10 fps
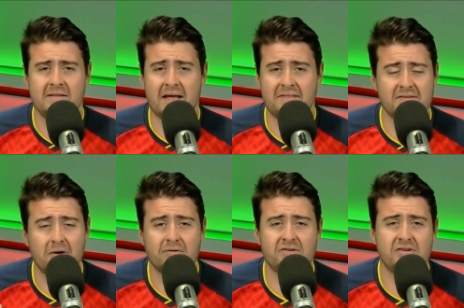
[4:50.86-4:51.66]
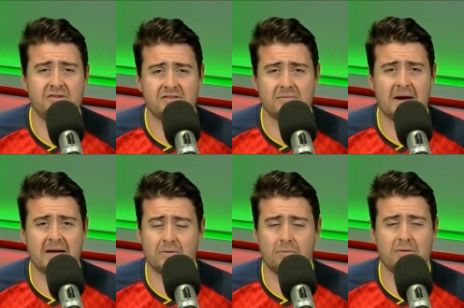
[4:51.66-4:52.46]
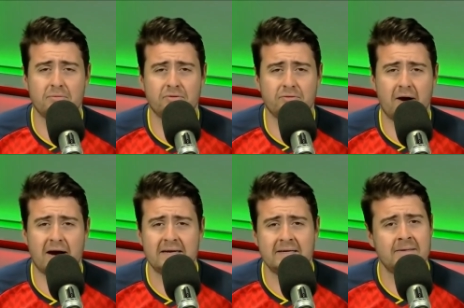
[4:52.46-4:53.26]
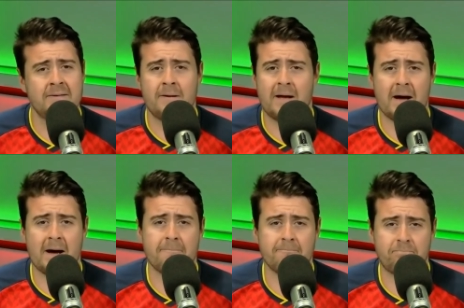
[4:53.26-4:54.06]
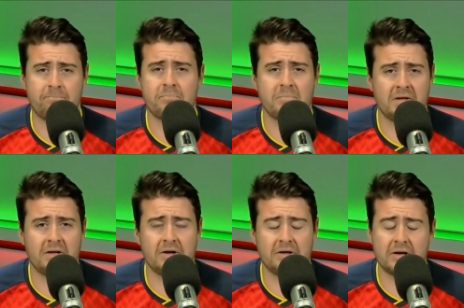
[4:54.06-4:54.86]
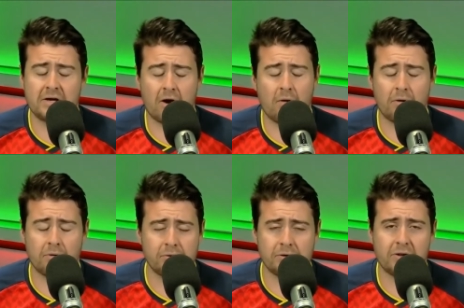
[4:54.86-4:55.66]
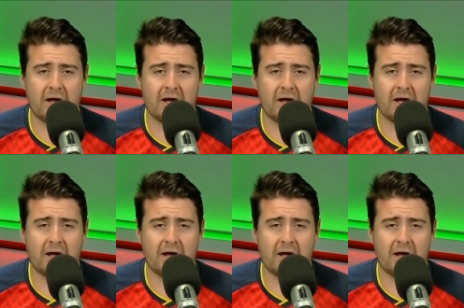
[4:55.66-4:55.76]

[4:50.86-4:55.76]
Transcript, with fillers: and there's no excuses to make. The weather was great. Um, you know, you can go on all you